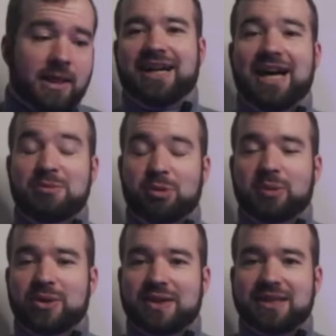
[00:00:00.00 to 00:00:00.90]
Haidt
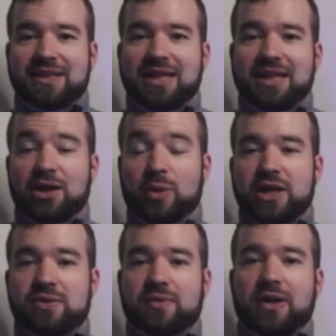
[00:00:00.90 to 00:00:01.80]
proposes the
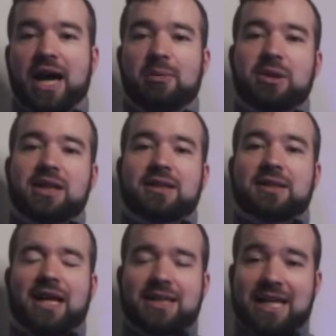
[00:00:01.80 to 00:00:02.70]
equation for
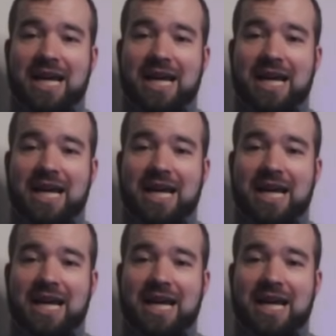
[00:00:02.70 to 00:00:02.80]
happiness as